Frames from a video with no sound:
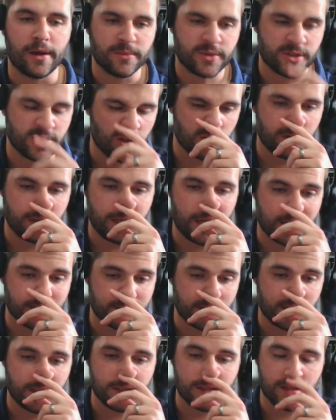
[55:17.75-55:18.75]
So
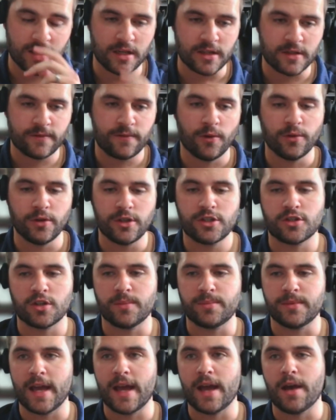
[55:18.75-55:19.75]
yes, it is fully
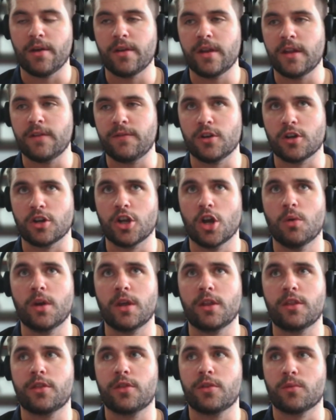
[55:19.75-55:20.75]
stripped down. If you're
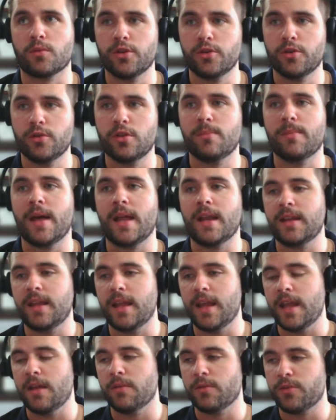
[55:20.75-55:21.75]
going through the
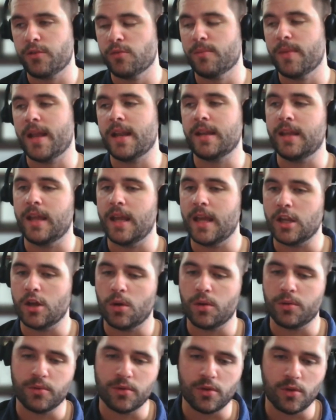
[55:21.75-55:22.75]
Medicaid,
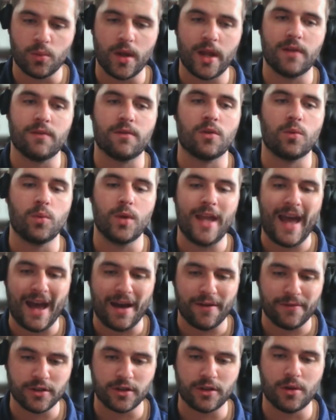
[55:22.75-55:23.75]
going through the waiver, we
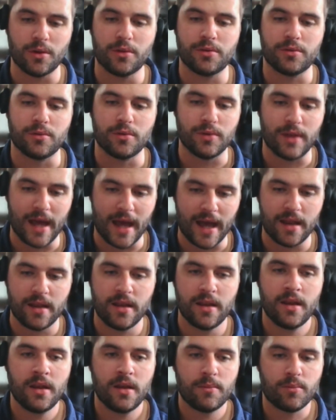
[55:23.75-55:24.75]
have to go through that
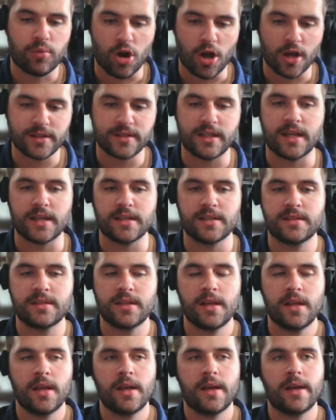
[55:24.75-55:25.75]
process.
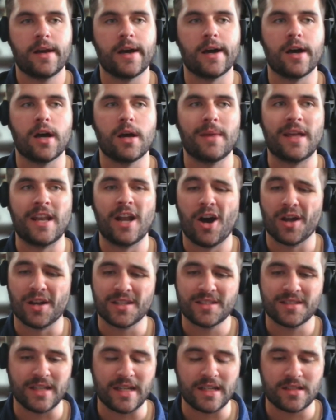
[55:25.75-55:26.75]
And
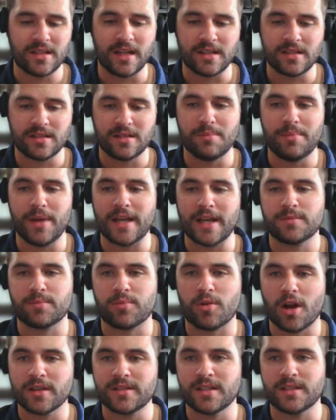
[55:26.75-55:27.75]
honestly, it's the best
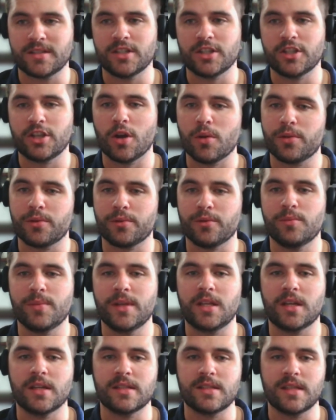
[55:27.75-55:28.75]
process to go through
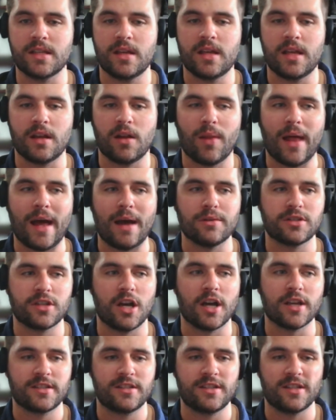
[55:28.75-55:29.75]
because it allows
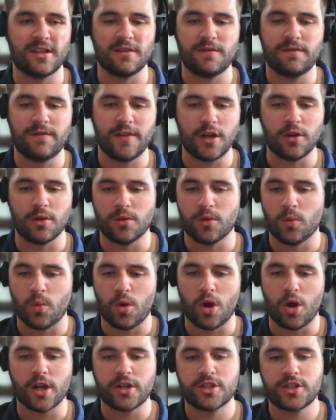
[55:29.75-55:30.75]
us to configure the
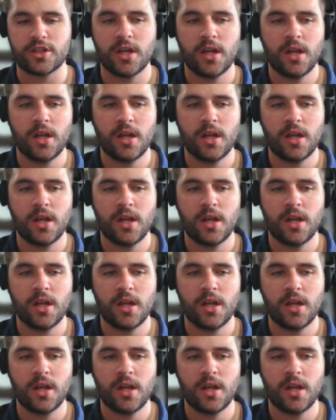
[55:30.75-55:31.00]
watch